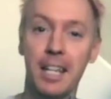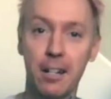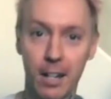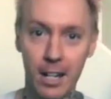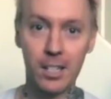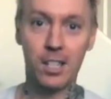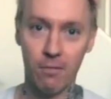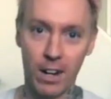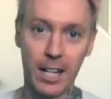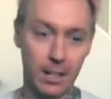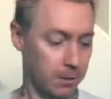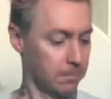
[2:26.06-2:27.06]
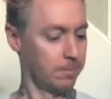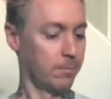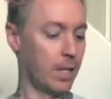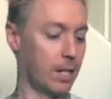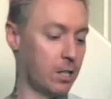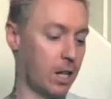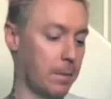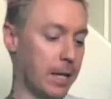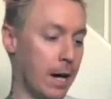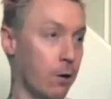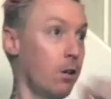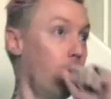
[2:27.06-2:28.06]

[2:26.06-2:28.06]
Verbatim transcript: here is the vinyl that is coming out.